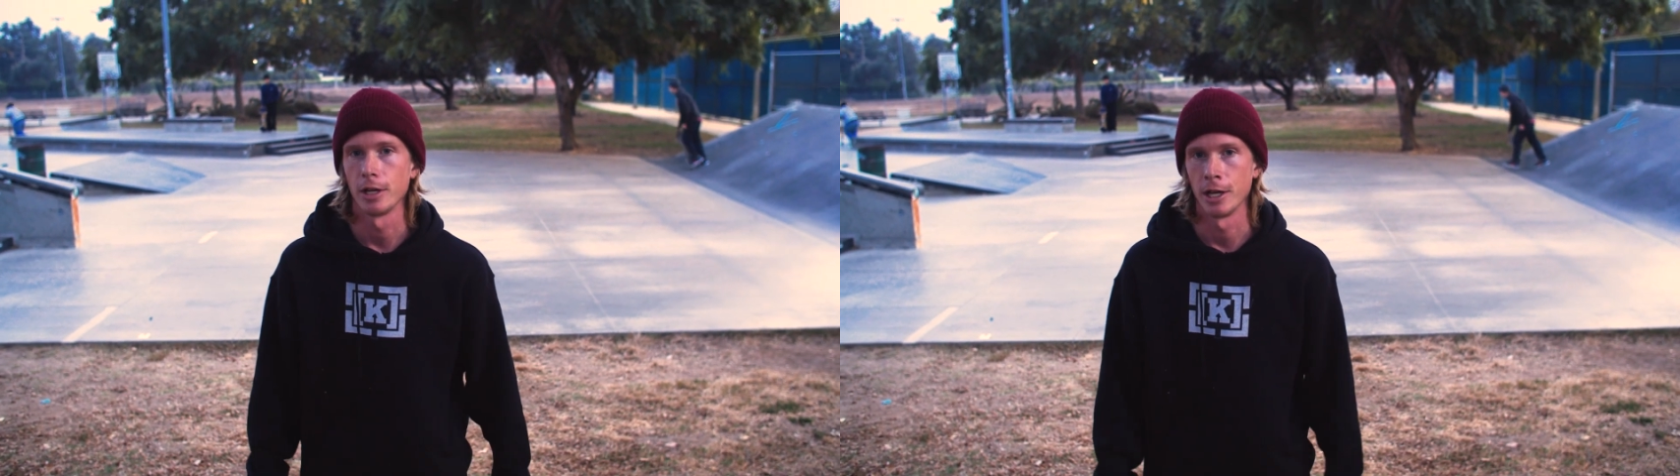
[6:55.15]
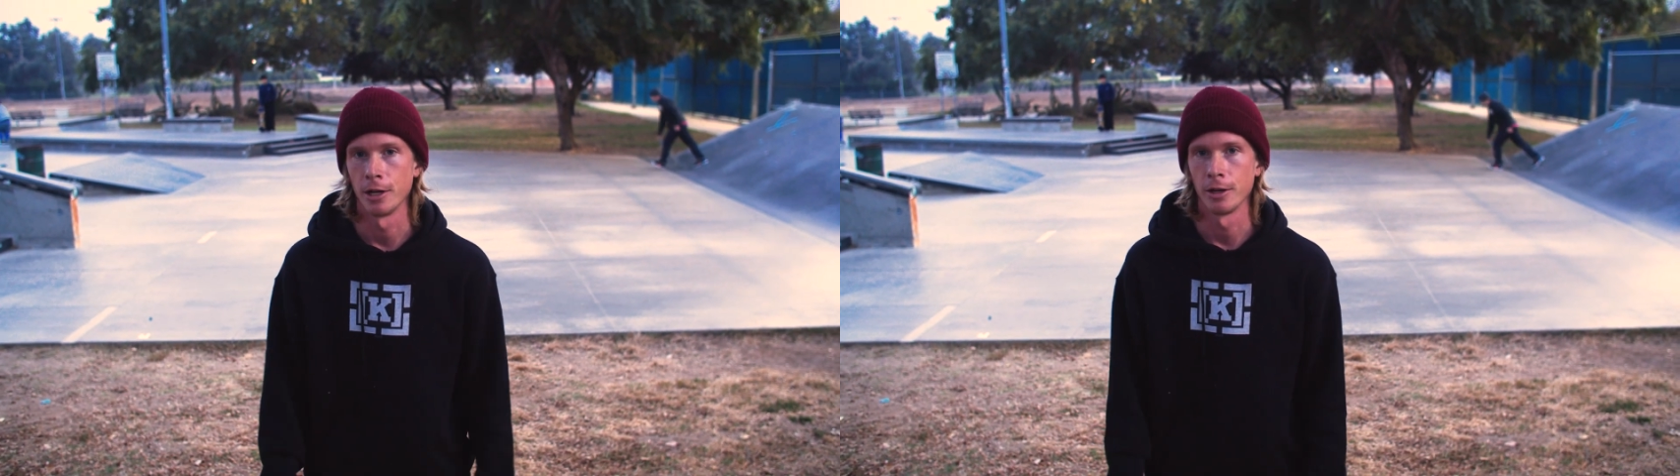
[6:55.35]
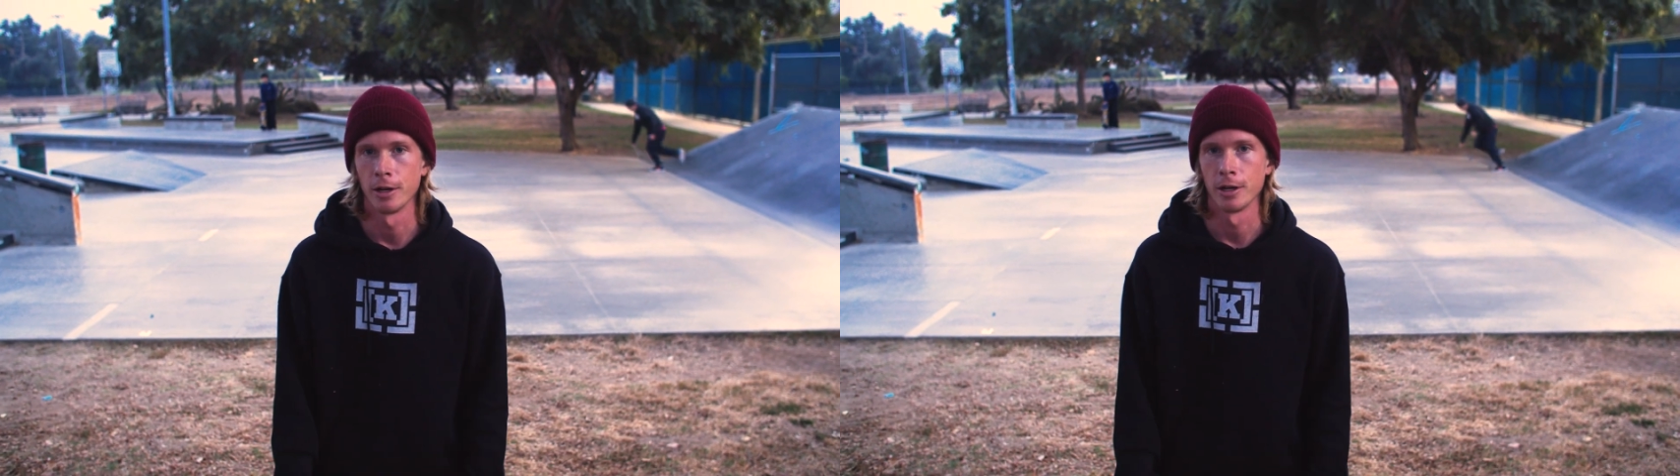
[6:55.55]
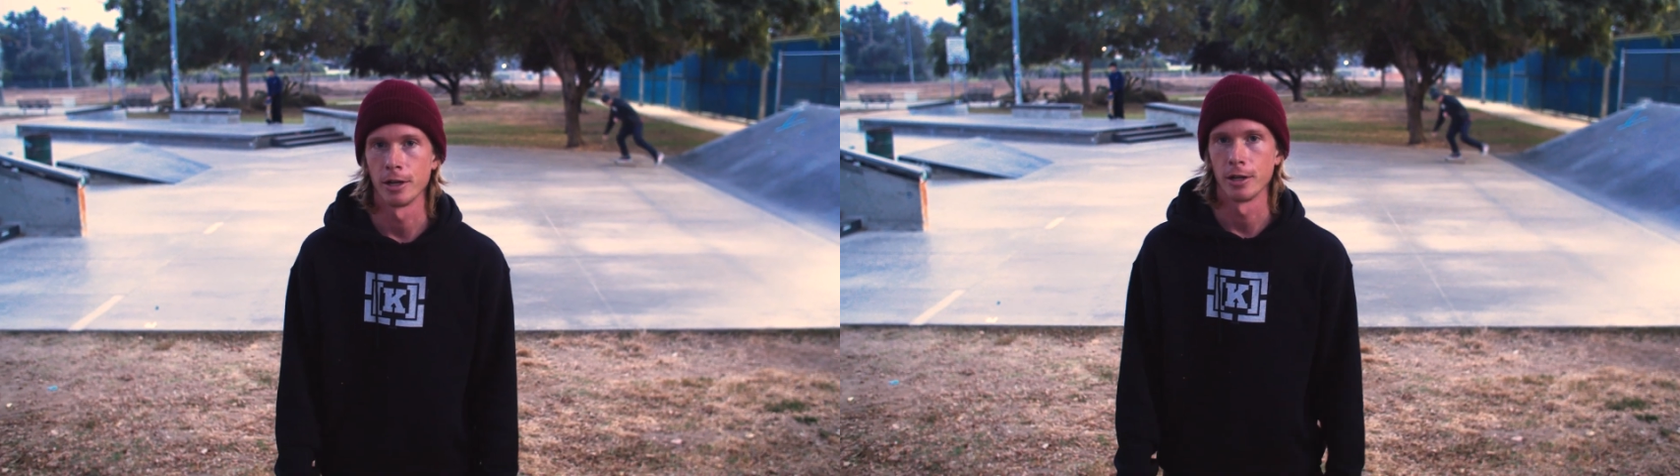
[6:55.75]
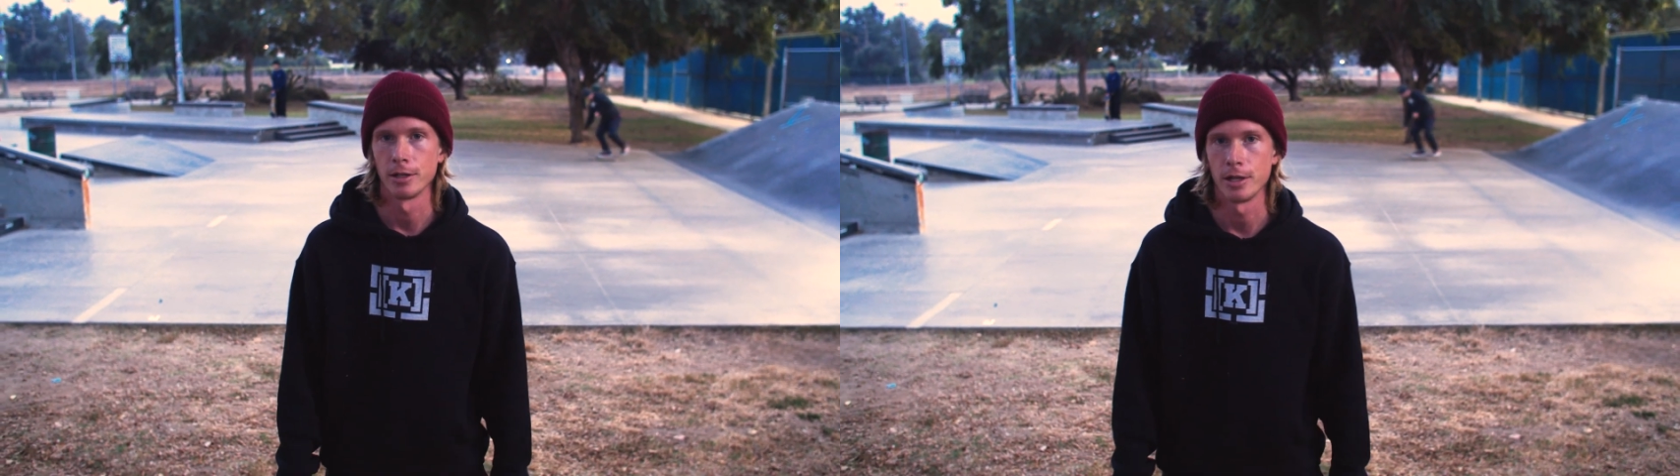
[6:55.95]
And
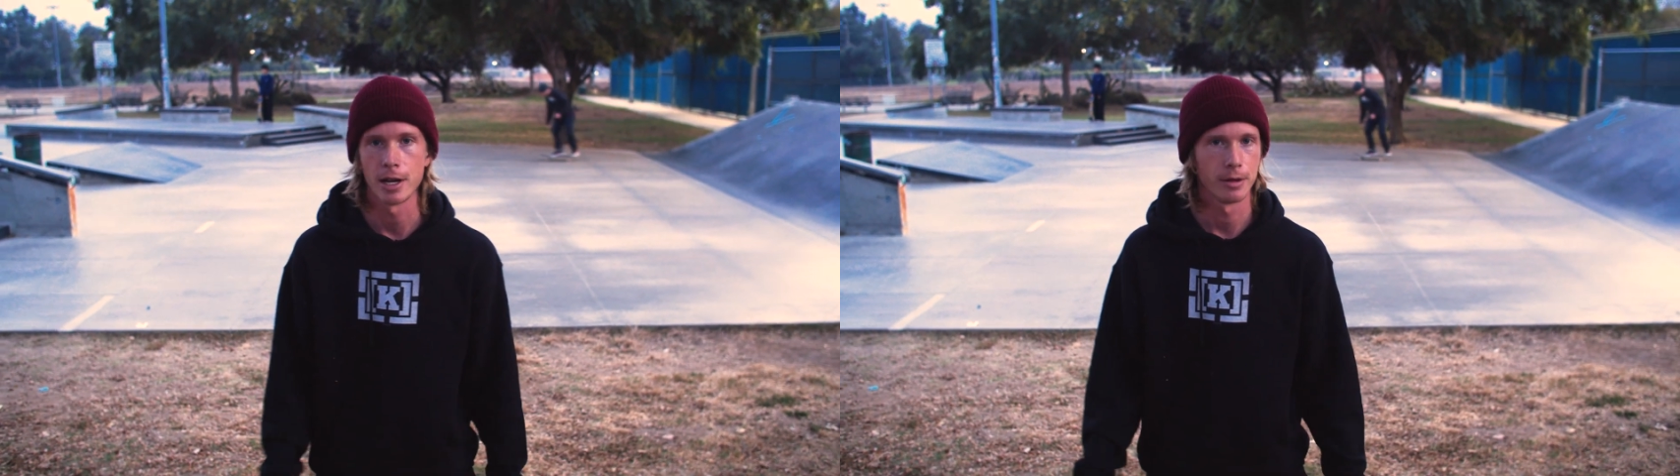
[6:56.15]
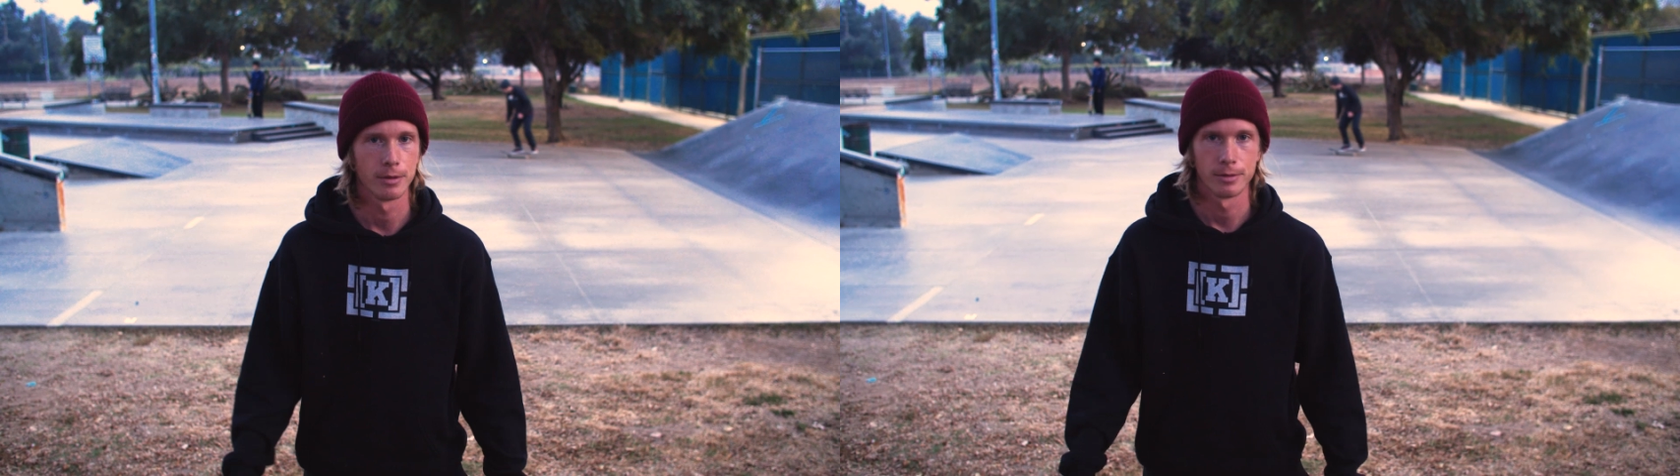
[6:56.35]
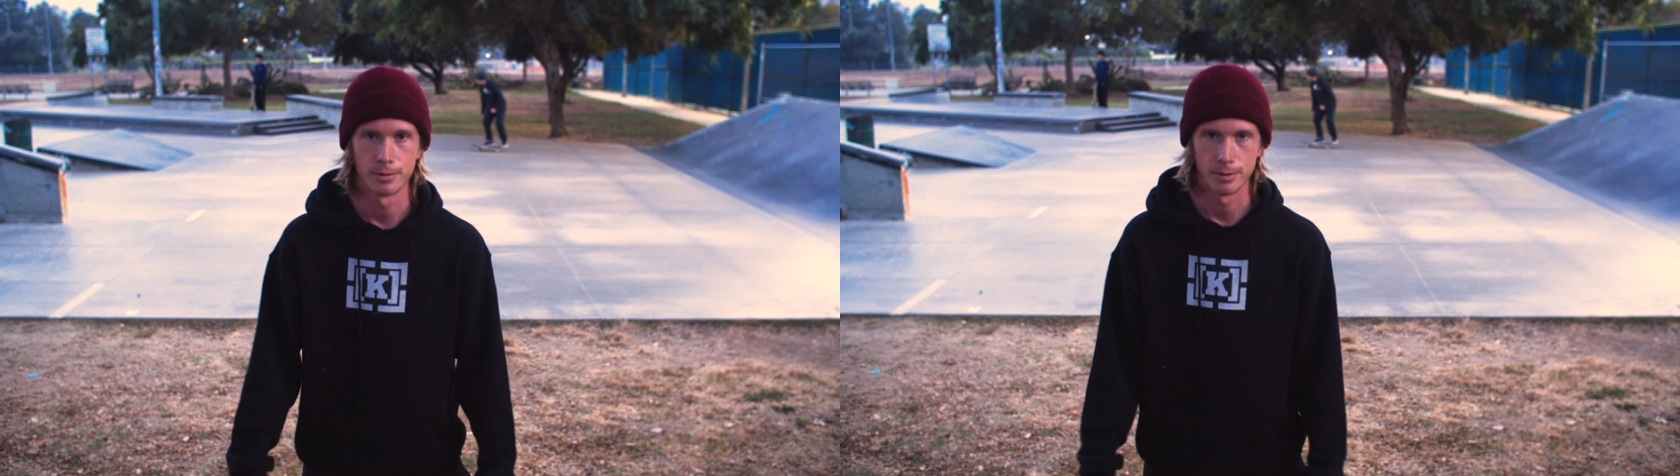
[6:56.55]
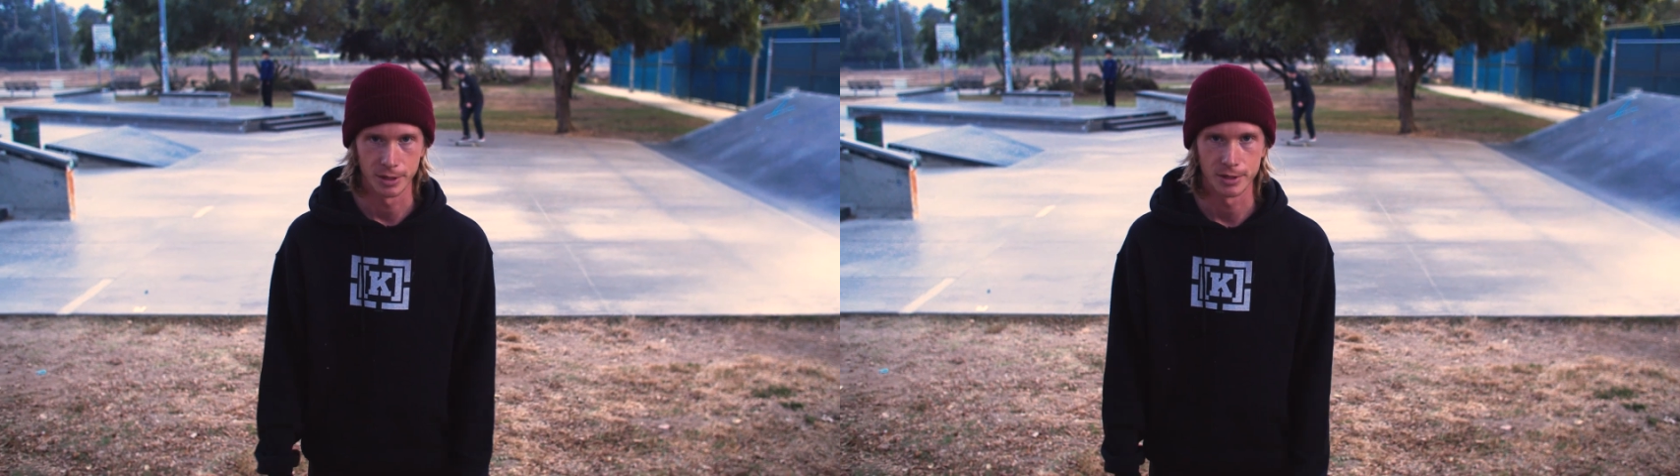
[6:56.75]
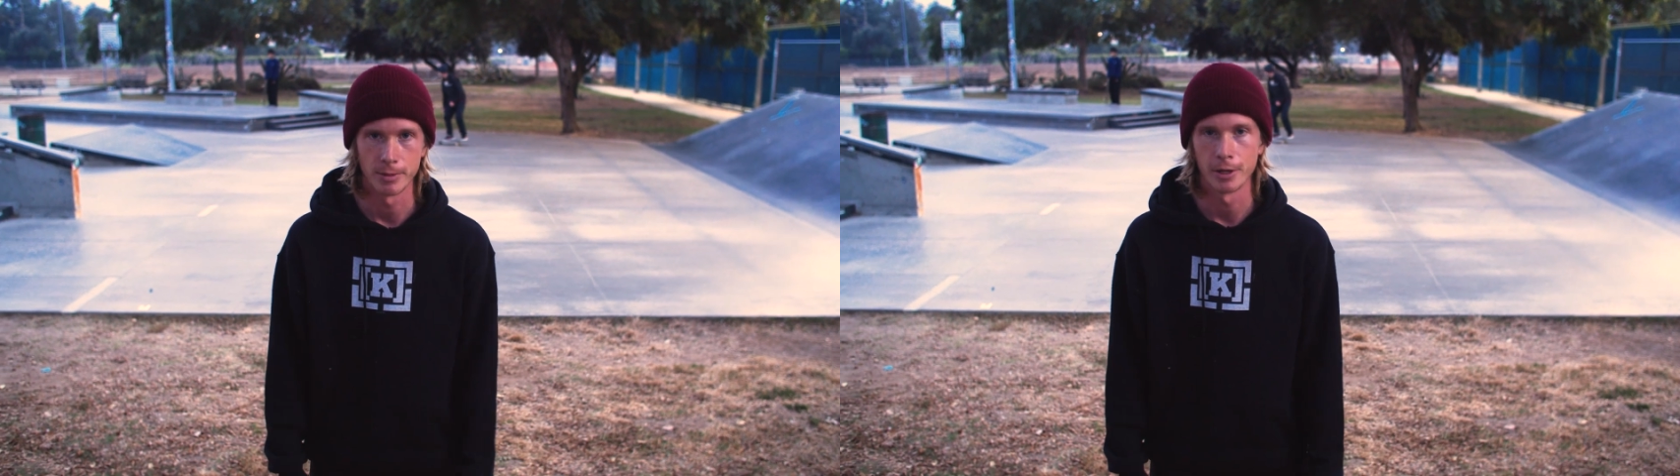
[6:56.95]
yeah,
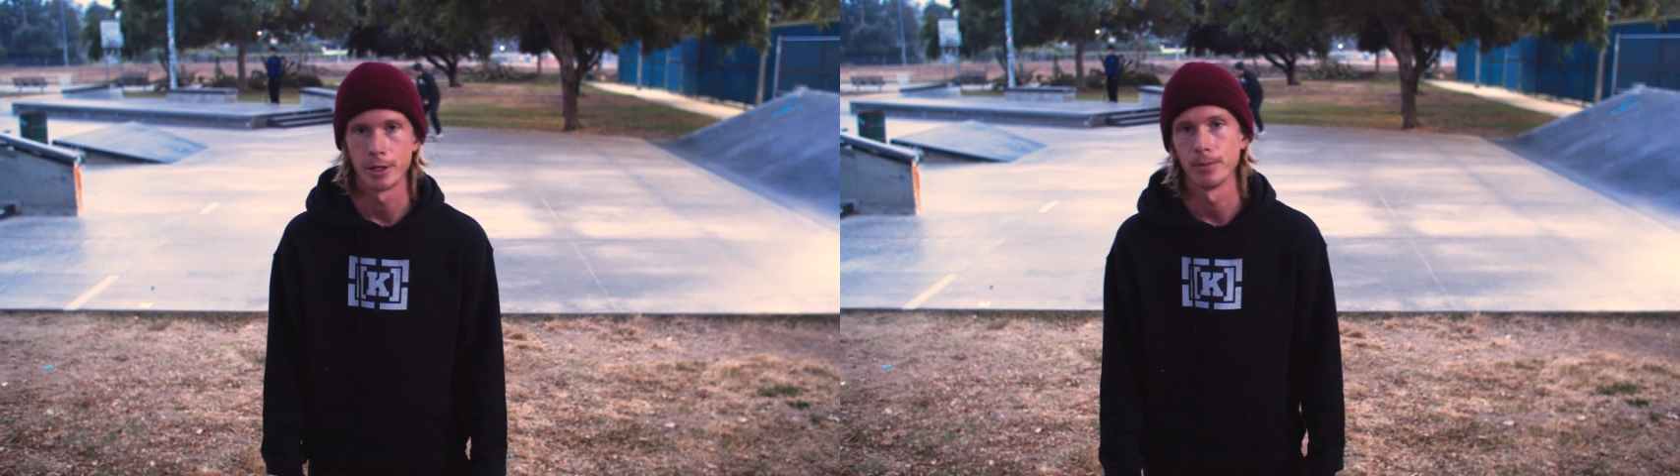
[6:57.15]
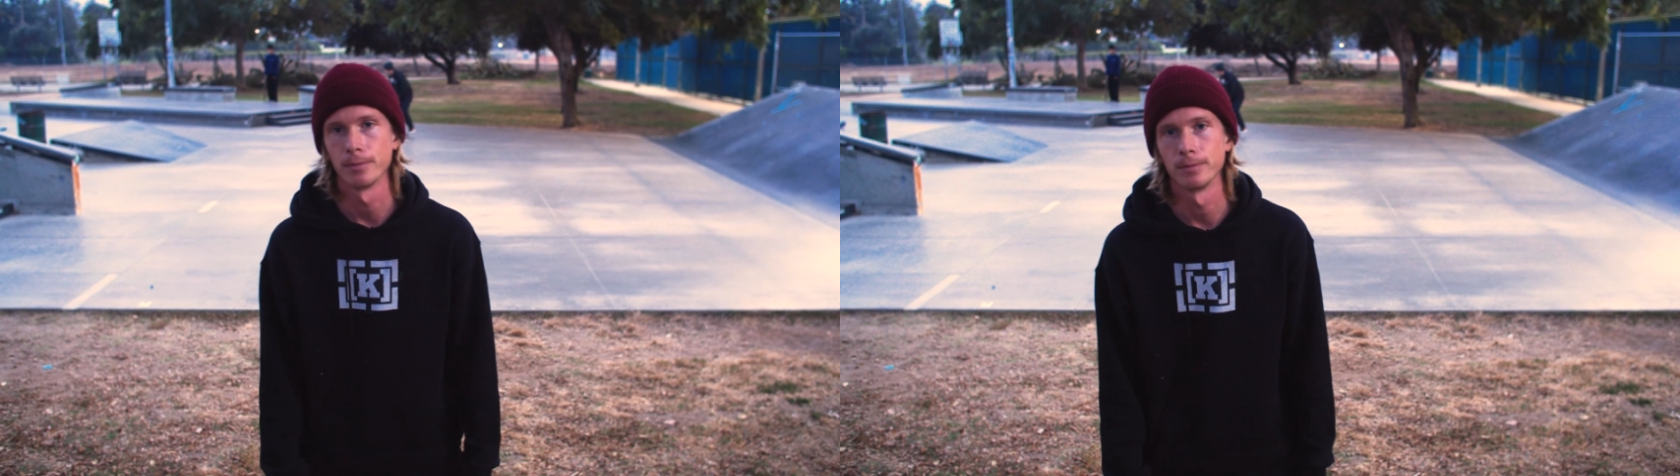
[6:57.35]
that's about it.